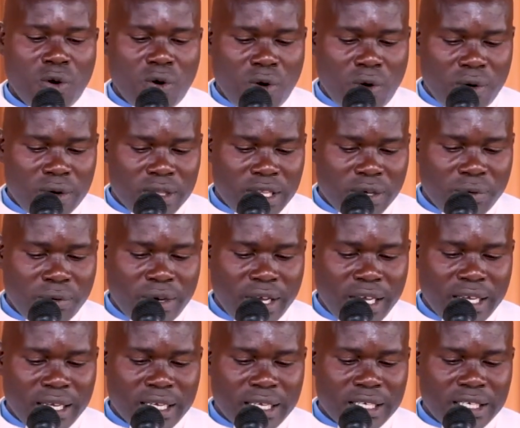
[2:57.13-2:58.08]
all the
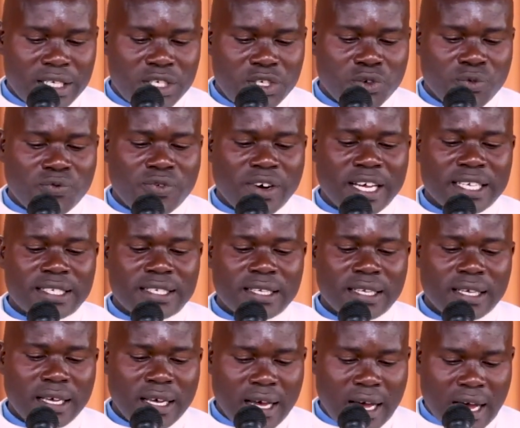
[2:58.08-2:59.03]
way to
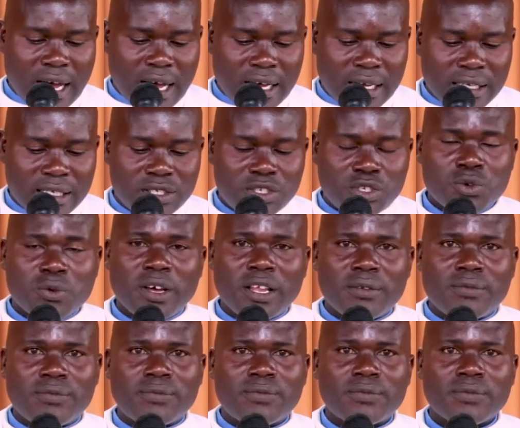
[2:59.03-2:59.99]
verse uh,
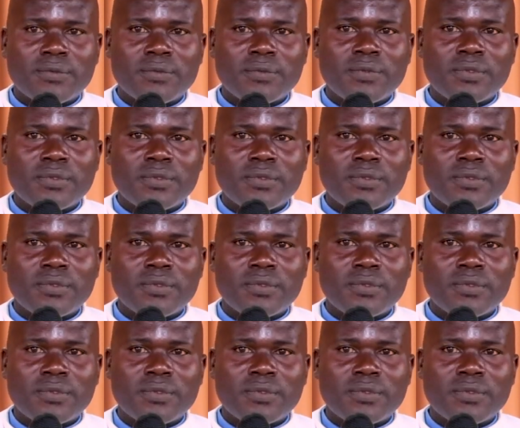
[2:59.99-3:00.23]
12,